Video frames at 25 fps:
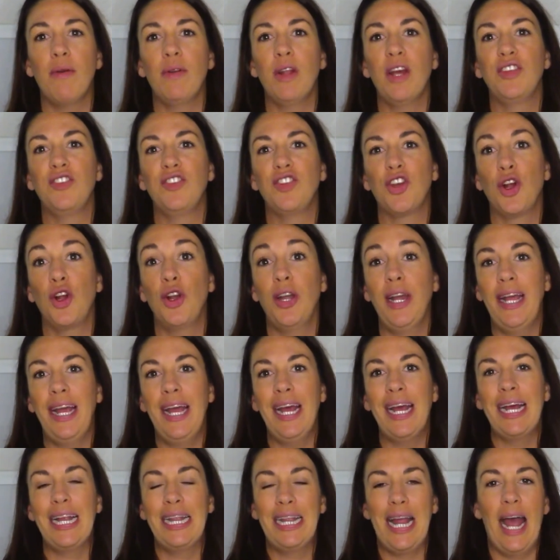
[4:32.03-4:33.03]
about
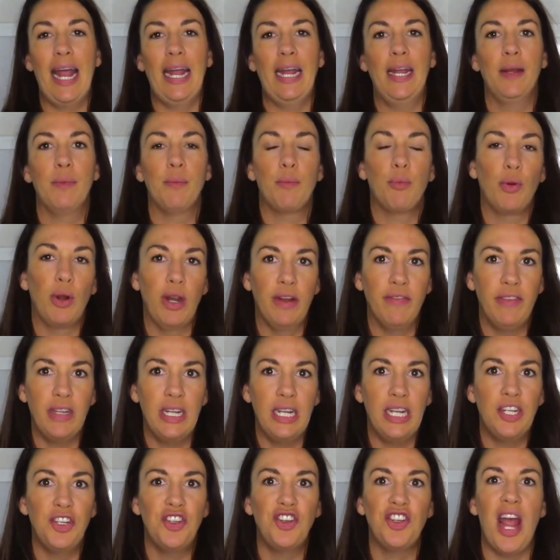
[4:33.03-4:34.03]
attorney-client
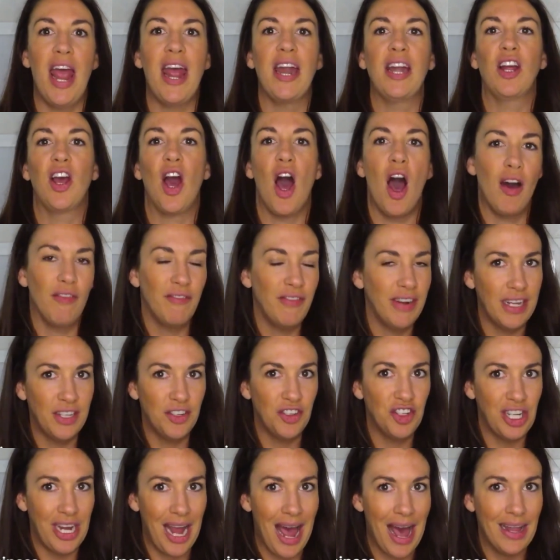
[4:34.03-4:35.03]
privilege and
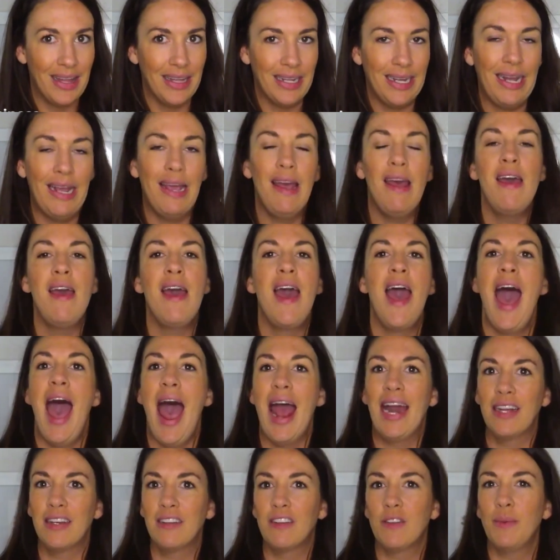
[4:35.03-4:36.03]
confidentiality
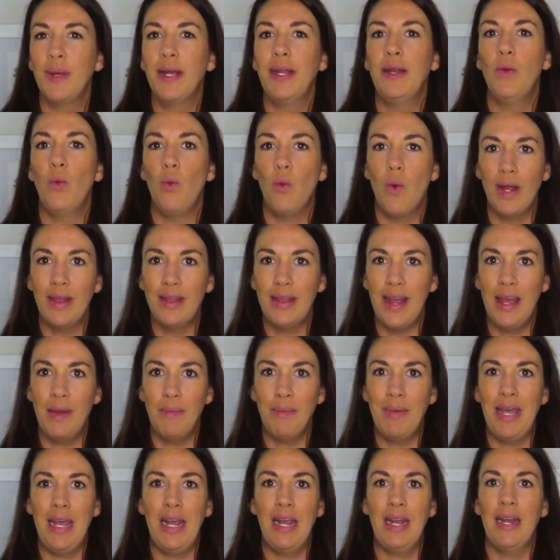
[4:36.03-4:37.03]
and explain what
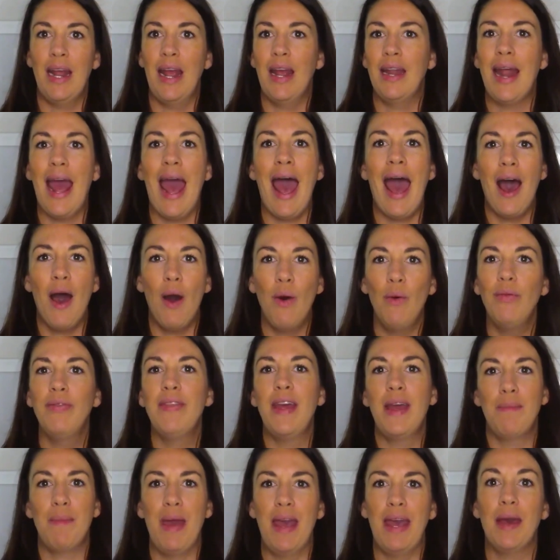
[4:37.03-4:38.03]
they mean and
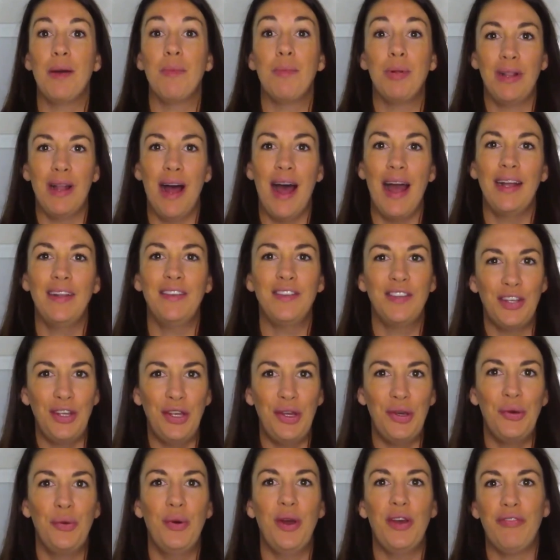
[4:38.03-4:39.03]
how they may apply
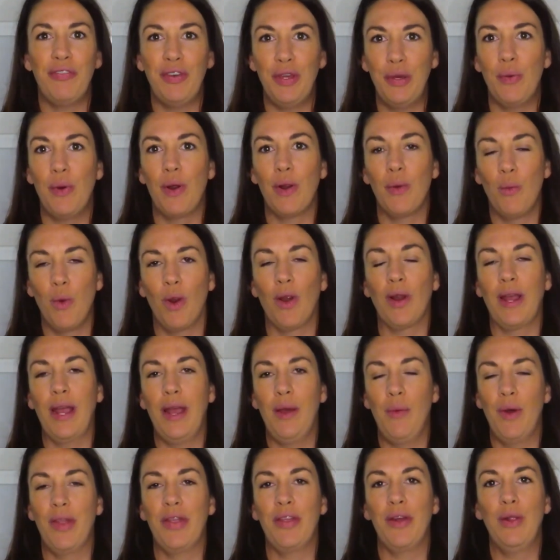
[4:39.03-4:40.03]
to you if you are
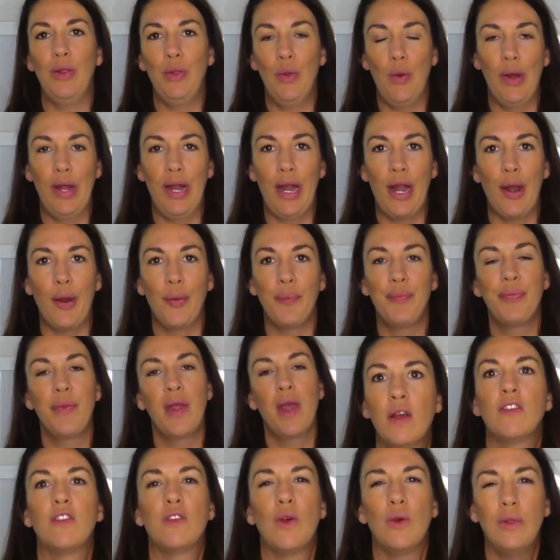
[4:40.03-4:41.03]
working with a lawyer.
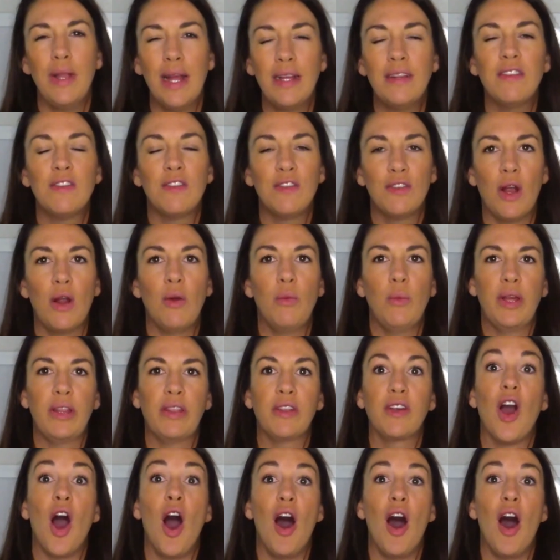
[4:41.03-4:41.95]
So let's start with